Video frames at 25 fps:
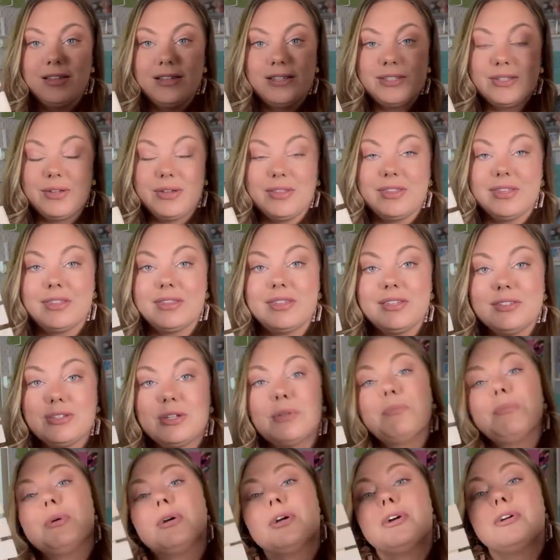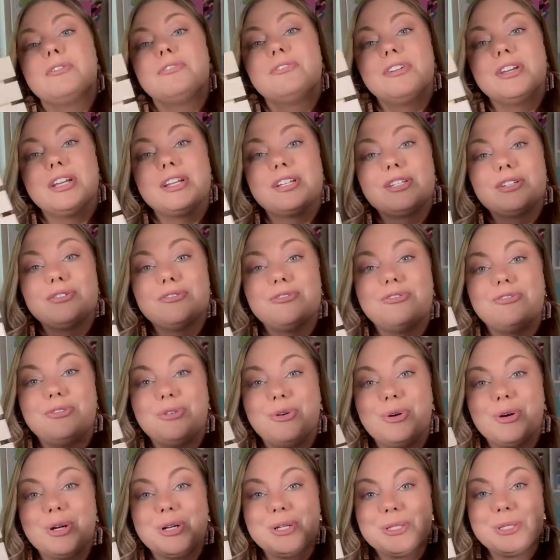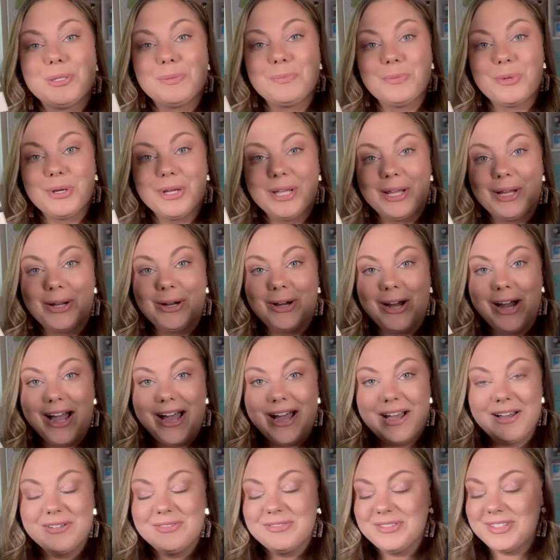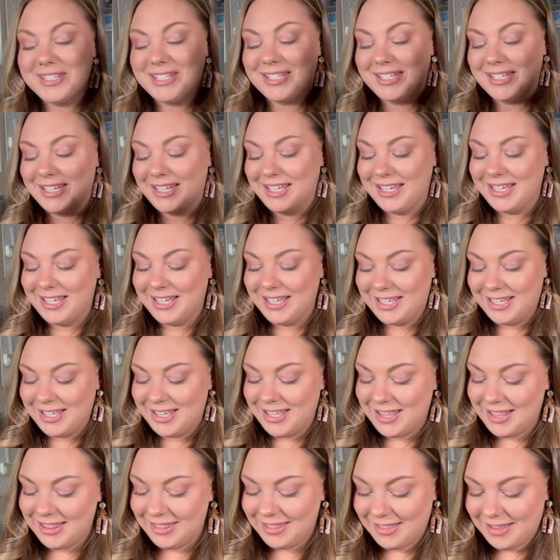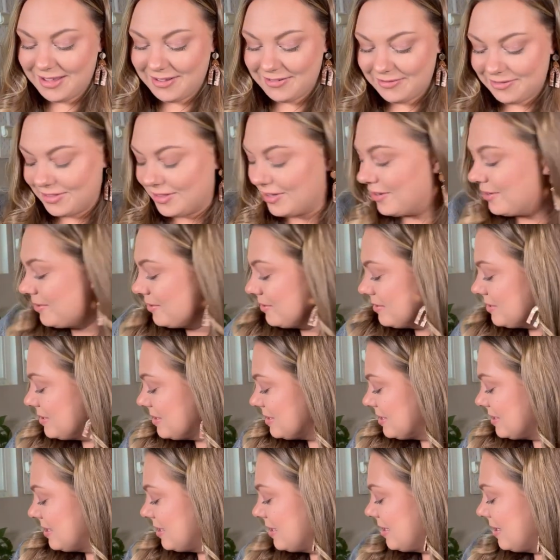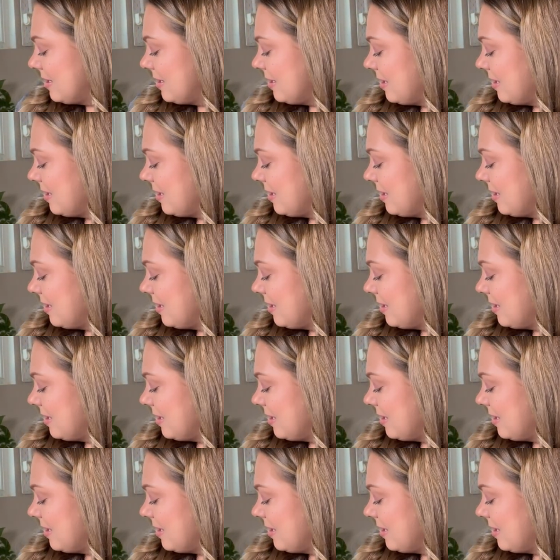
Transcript: So I think these are perfect for spring crafts. Love those.